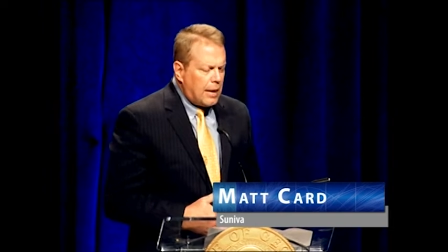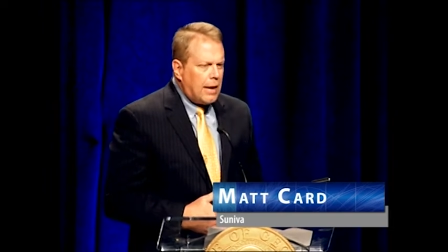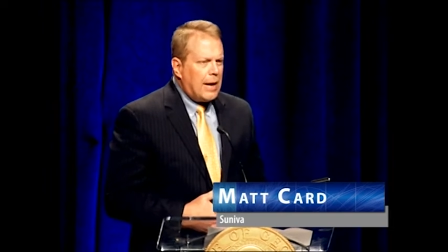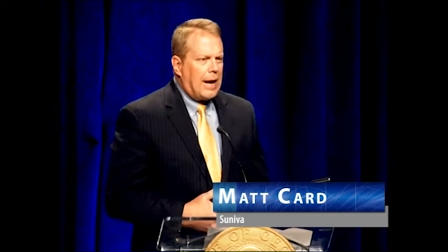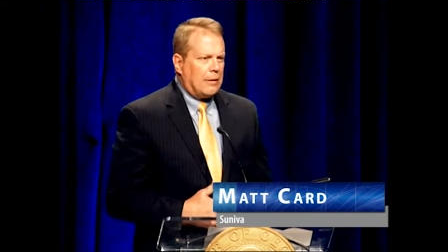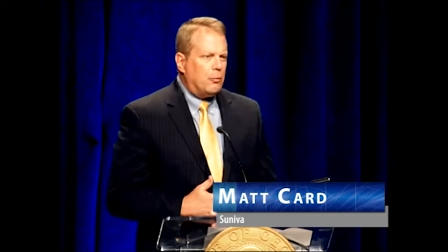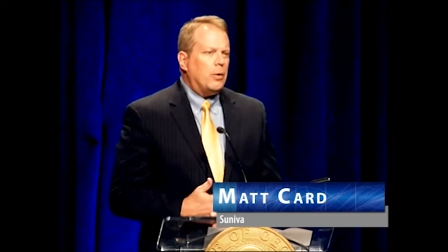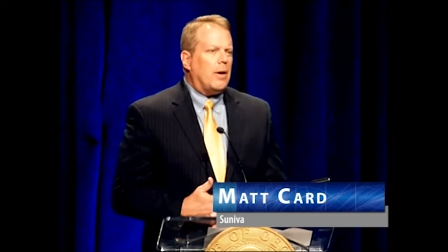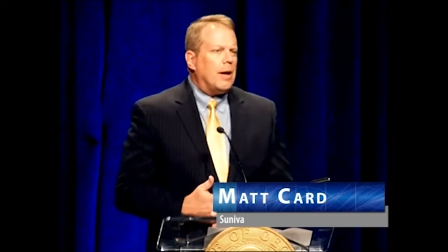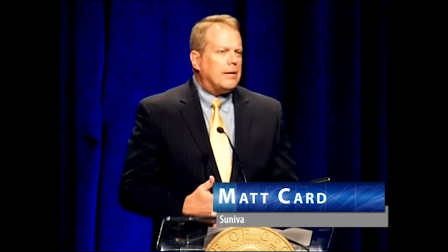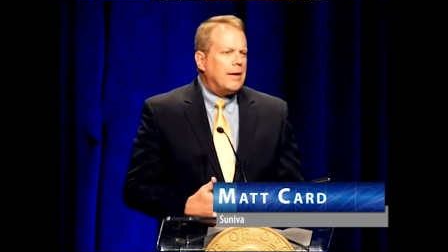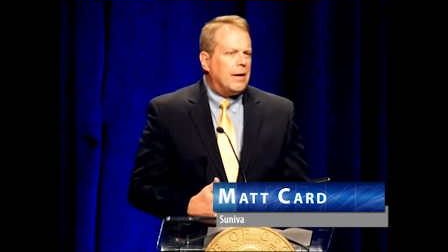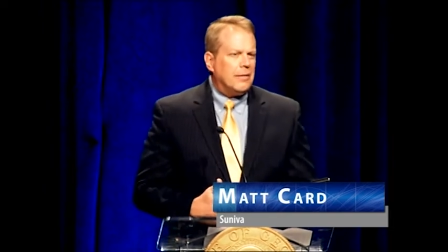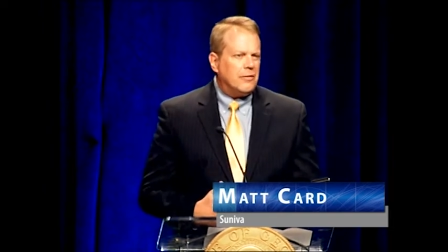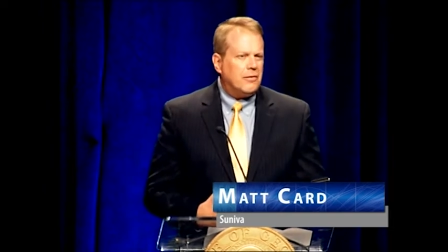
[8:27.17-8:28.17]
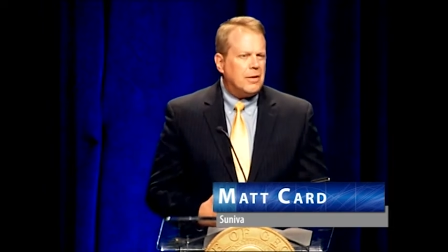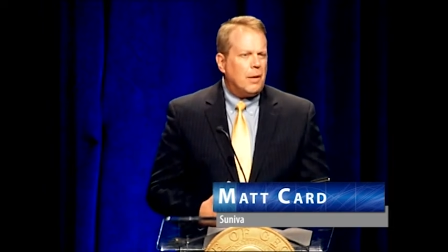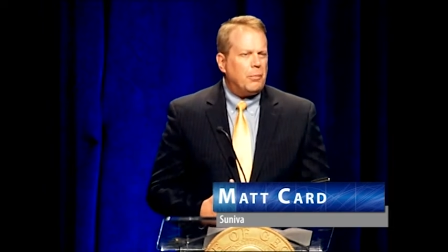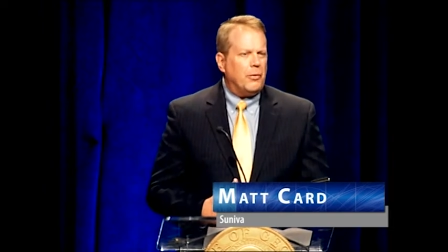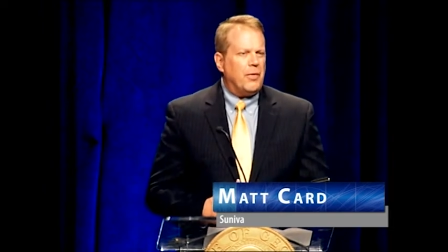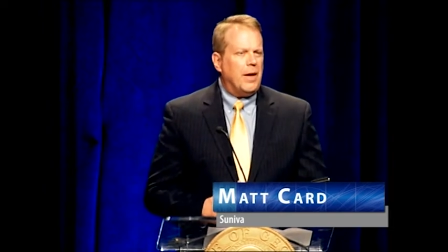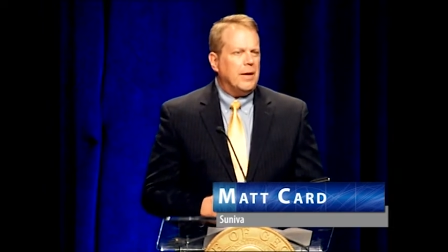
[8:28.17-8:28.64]
I would like to add a
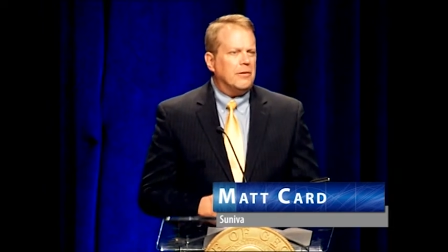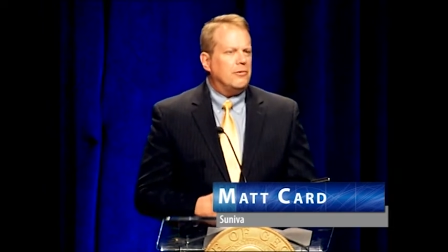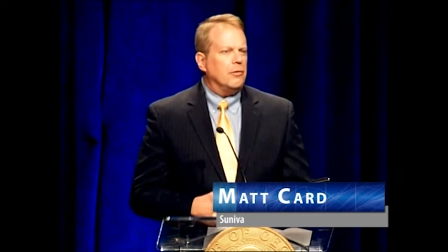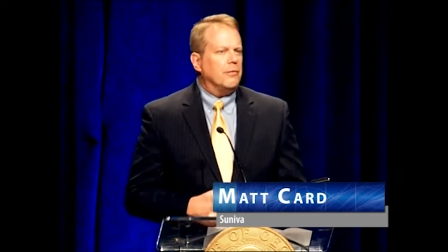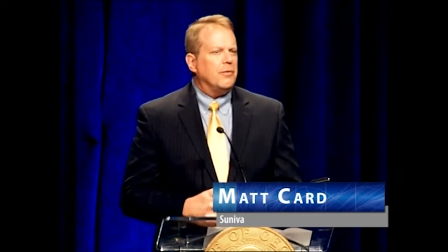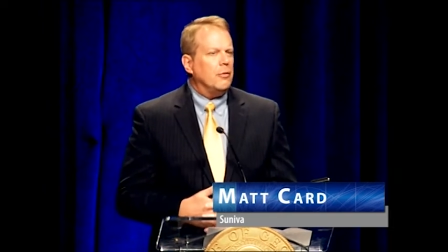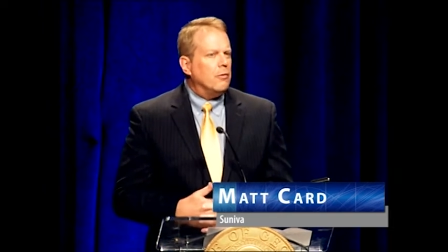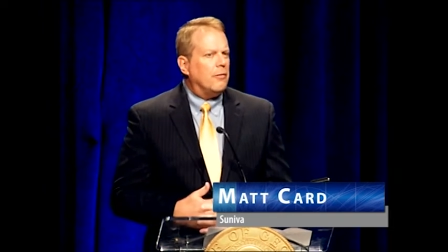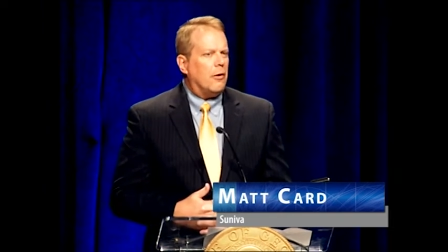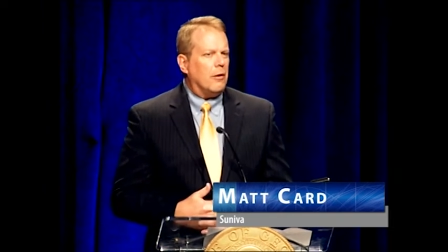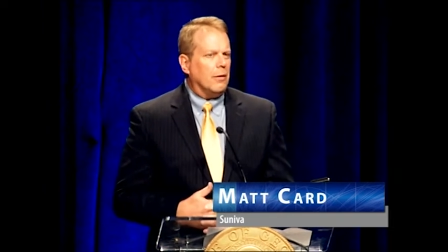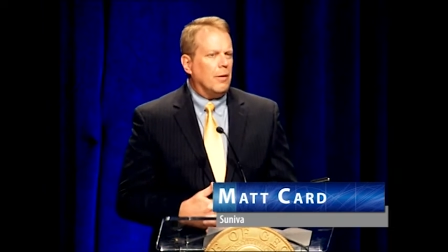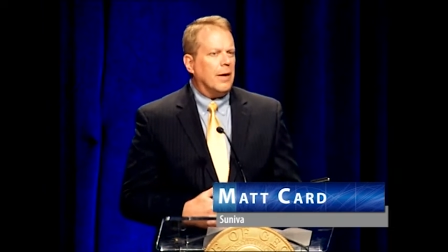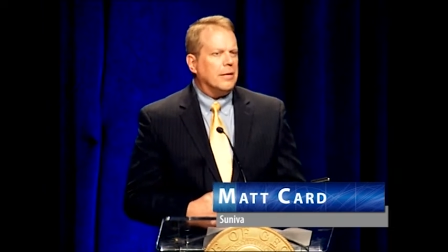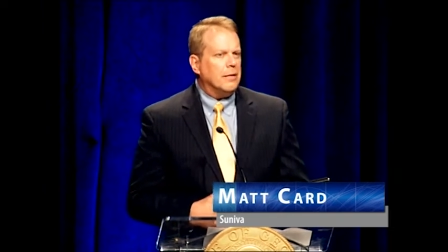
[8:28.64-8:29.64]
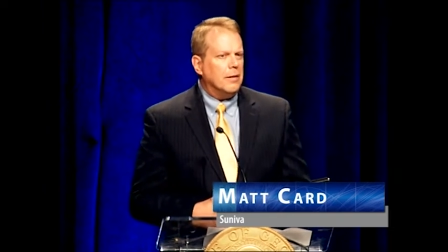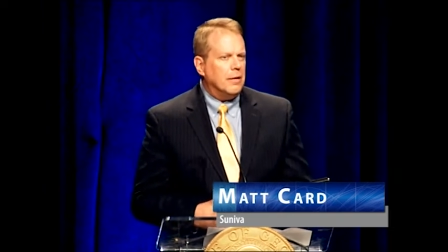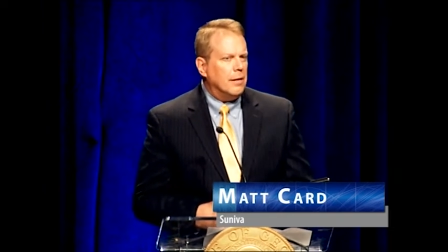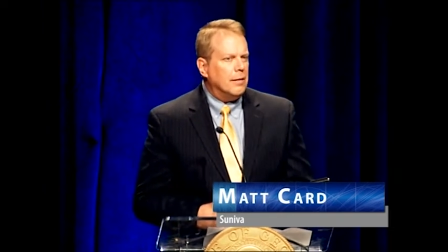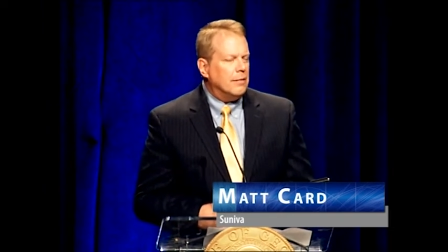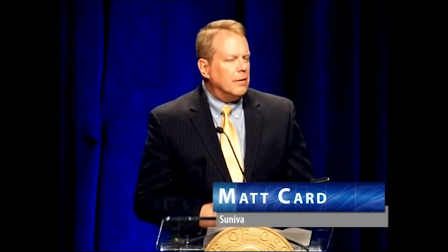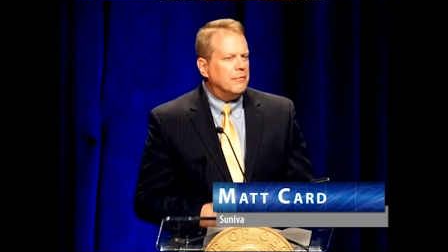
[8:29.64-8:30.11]
couple thanks to a few of our elected
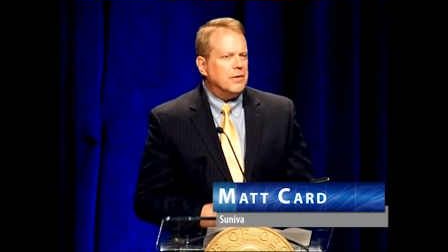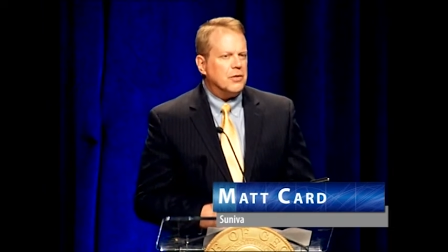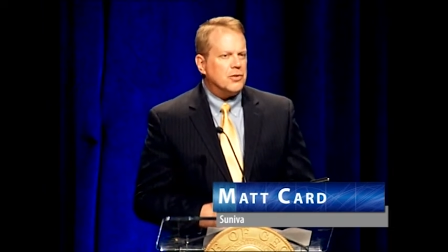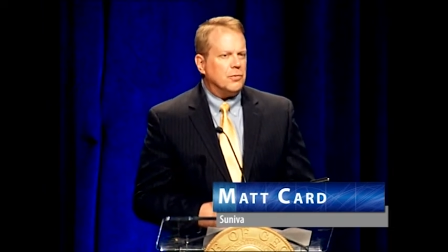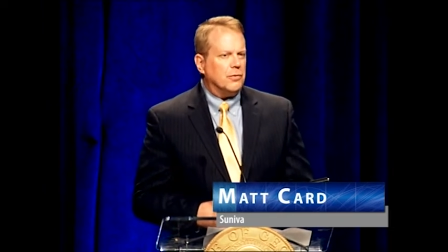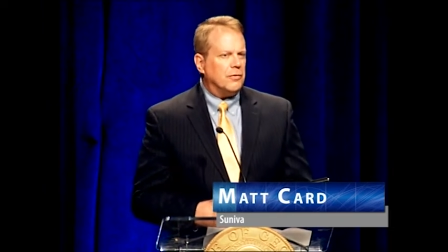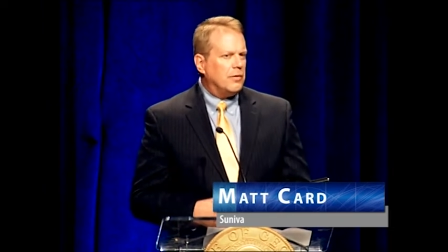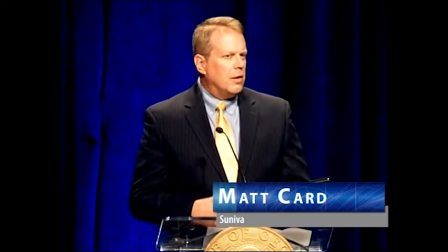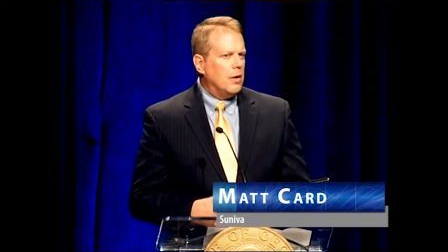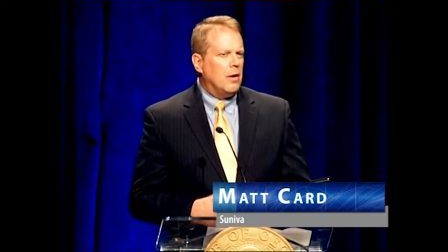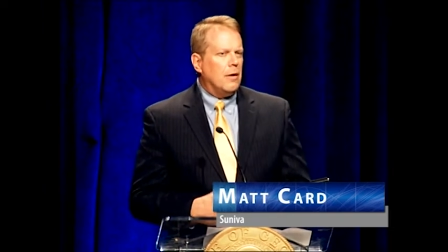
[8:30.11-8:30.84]
uh, officials.